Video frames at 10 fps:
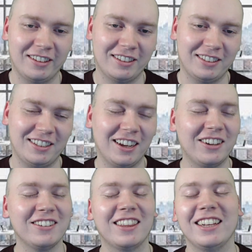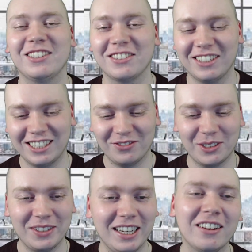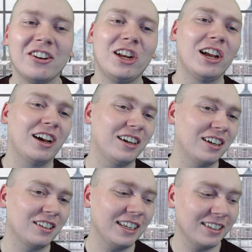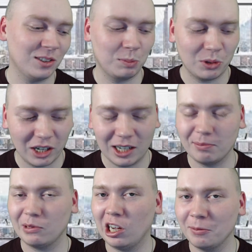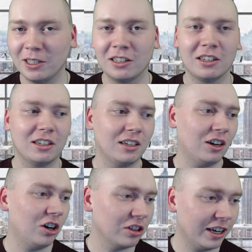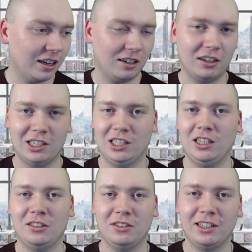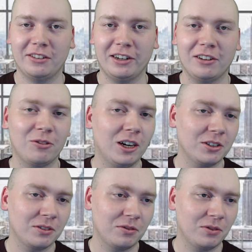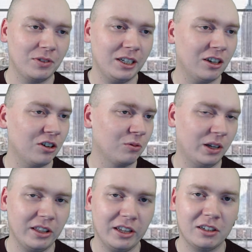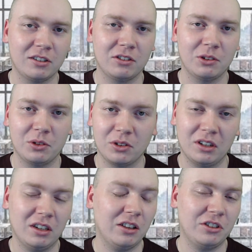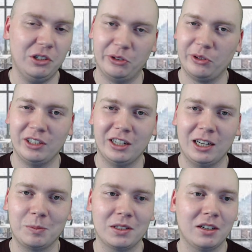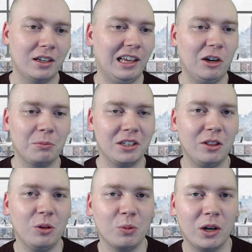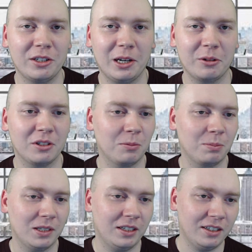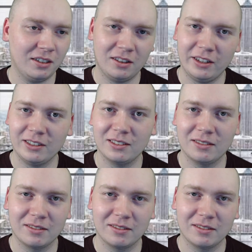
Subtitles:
So thanks for watching my video. Like, subscribe, comment, all that. Stick around, watch the video again another two or three times. Help me get those watch hours up, and thanks.